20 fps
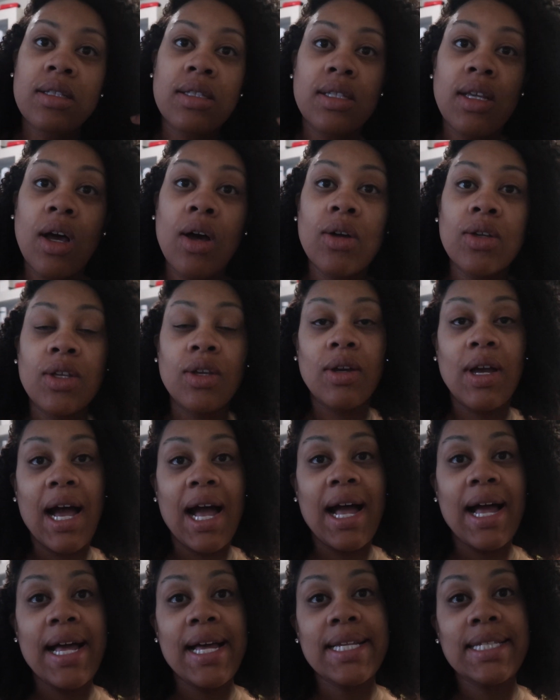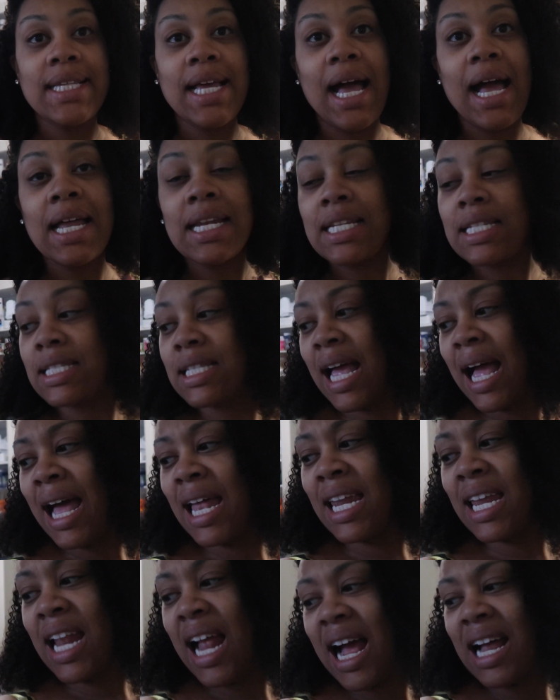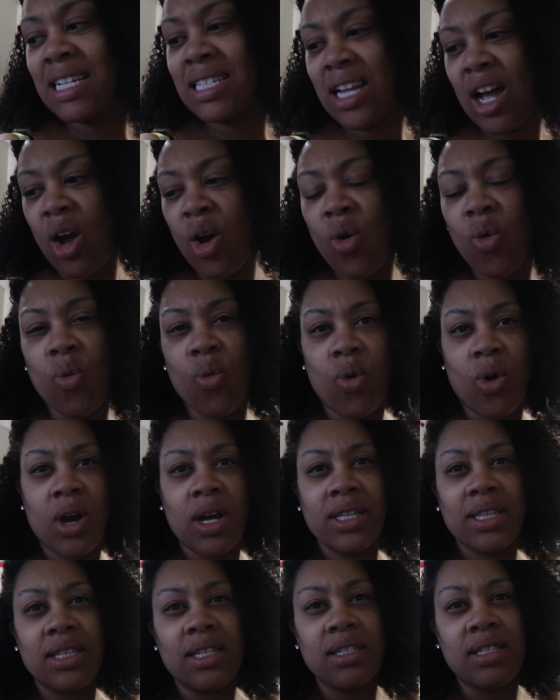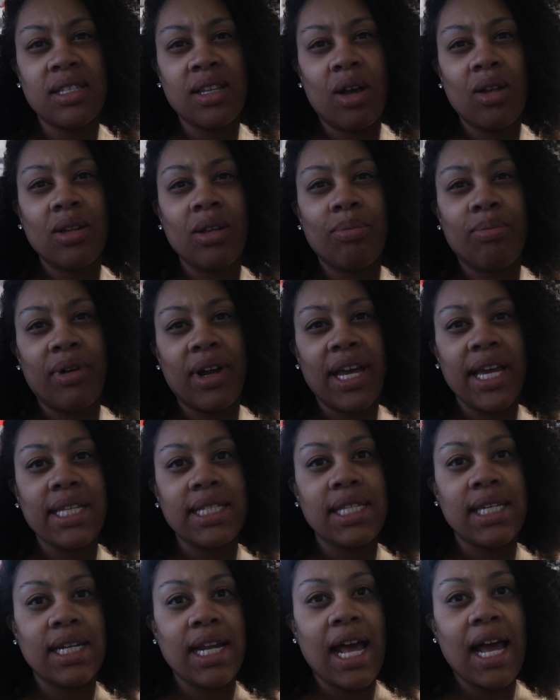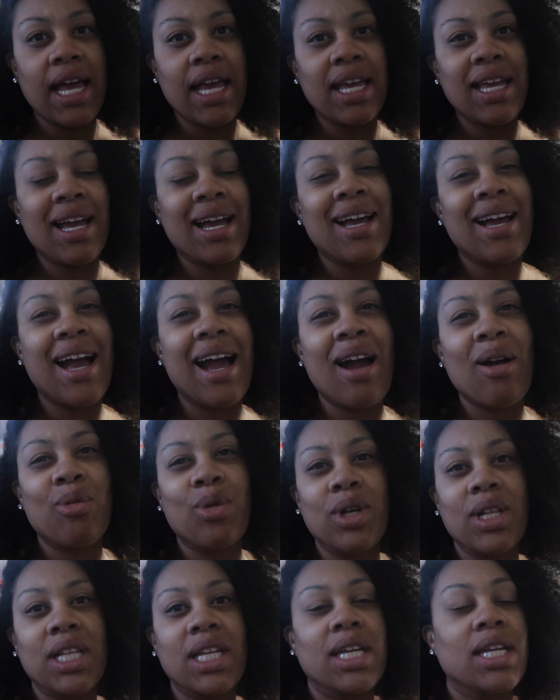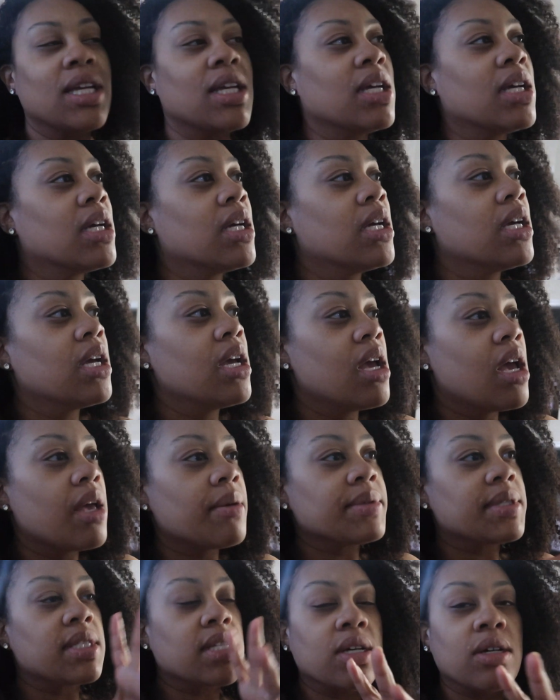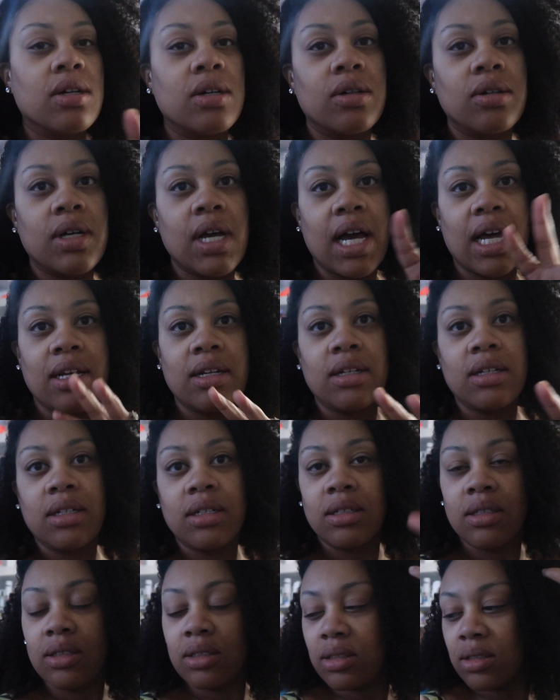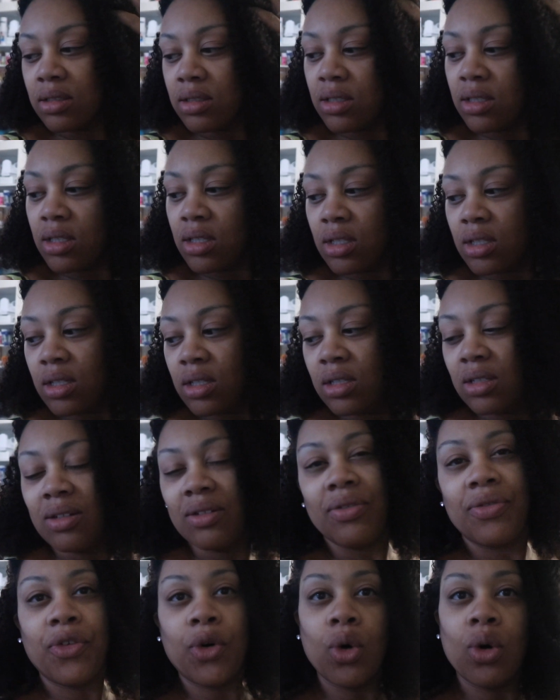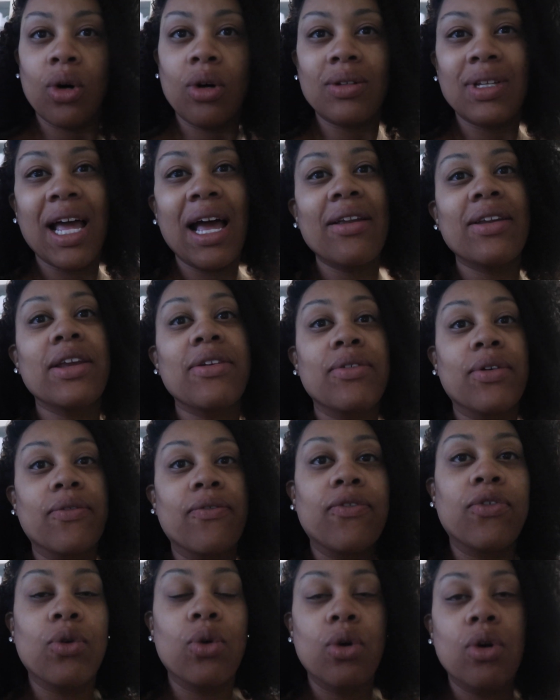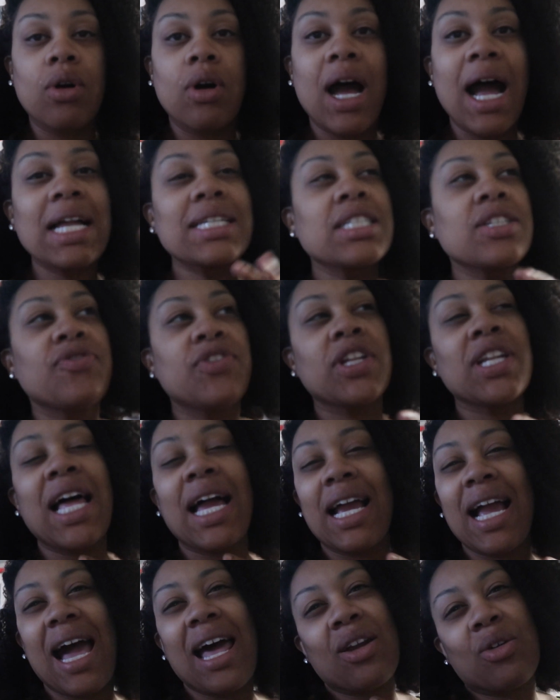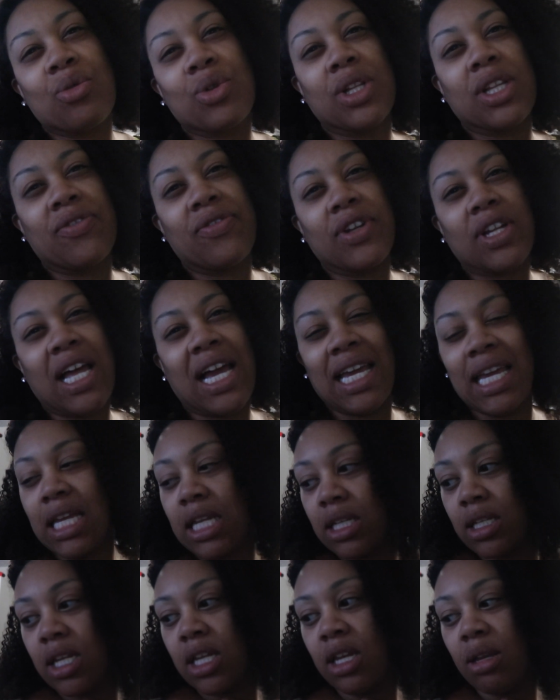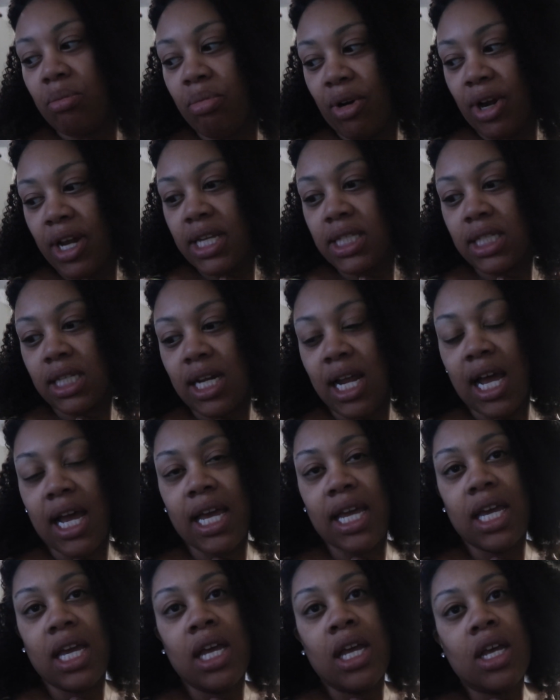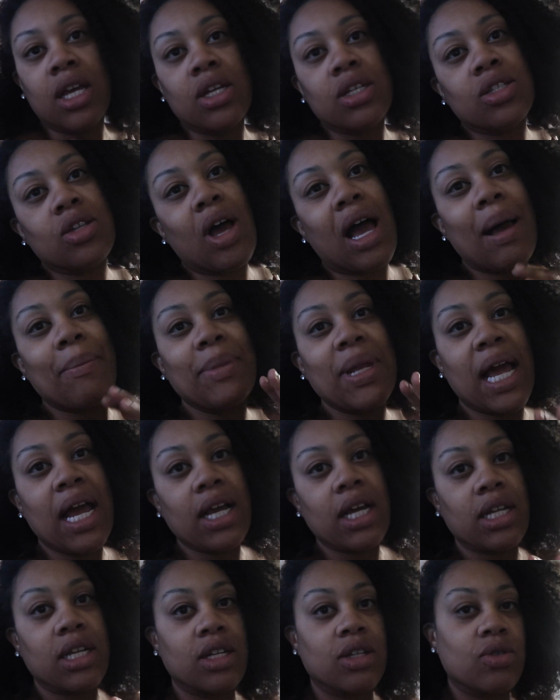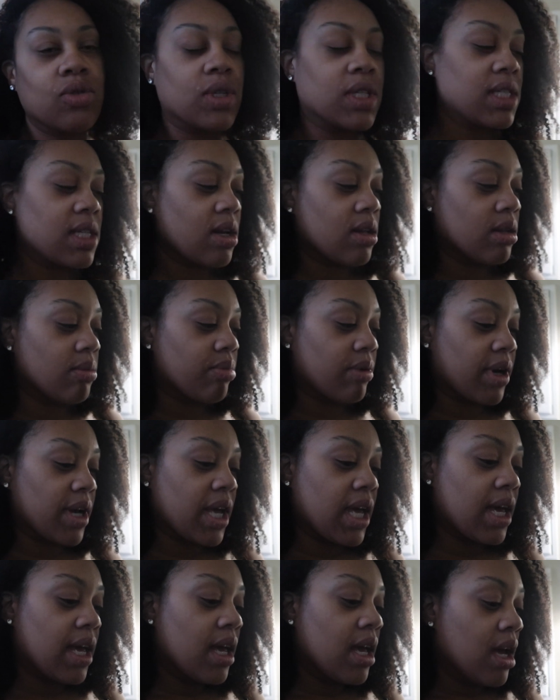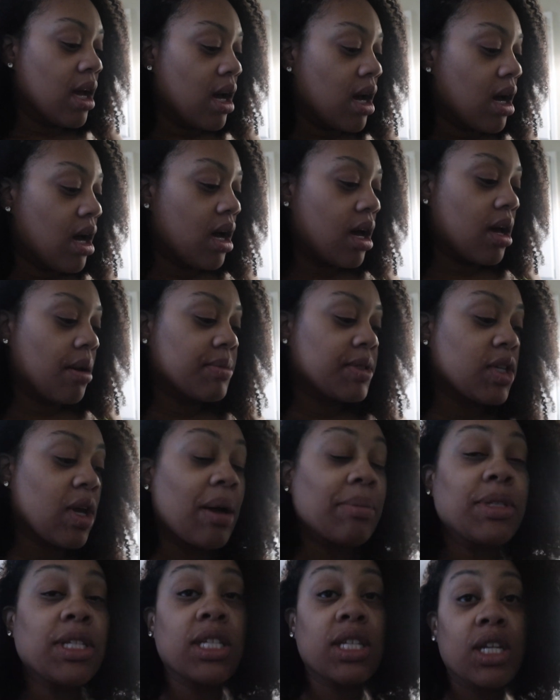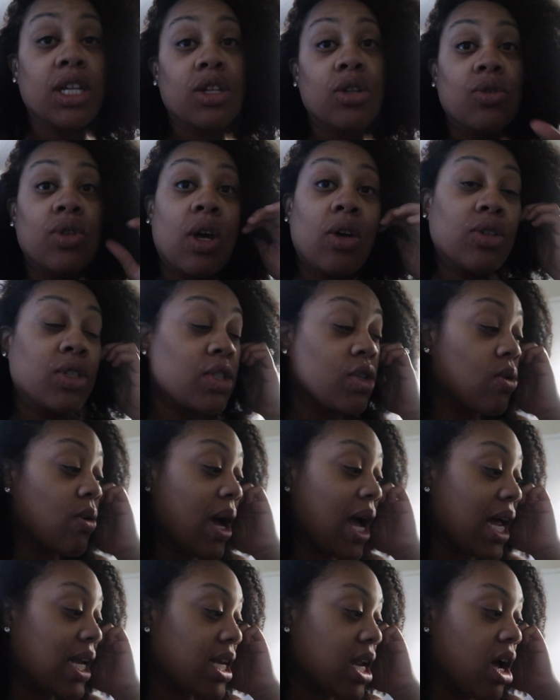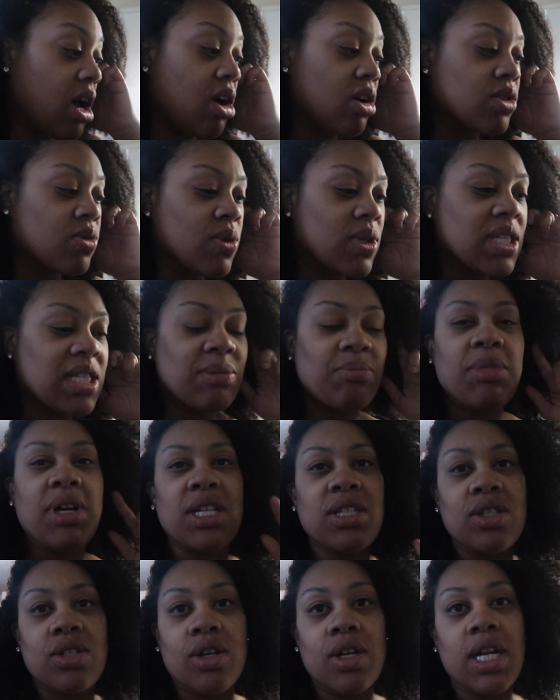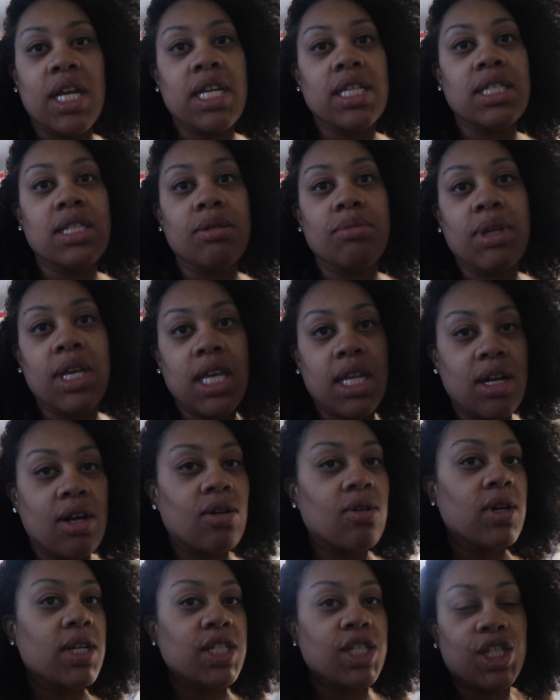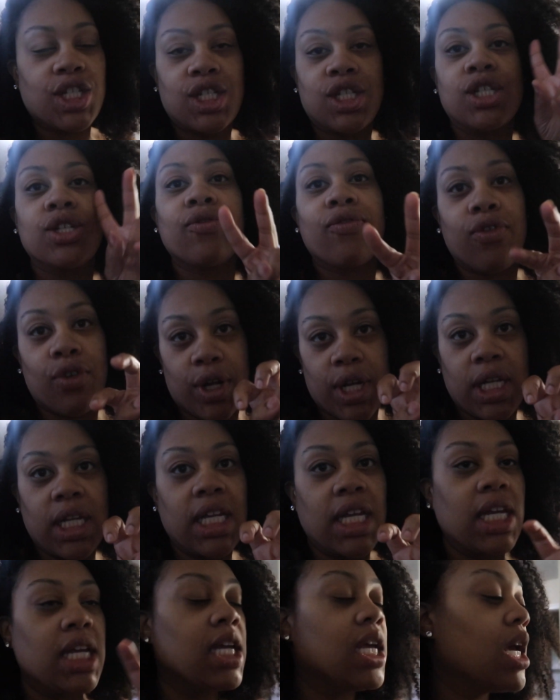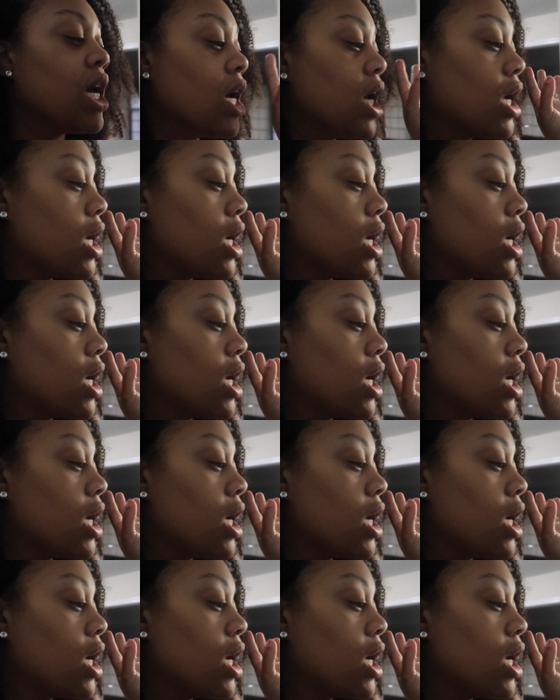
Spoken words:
So you guys, I decided I don't want the solar bread tonight. I really am still kind of full, not even full. I just feel like I don't really feel like eating any bread tonight. So I'm not gonna do the solar bread. So I'm just gonna do those 2 hot dogs with some mustard and some keto-ish friendly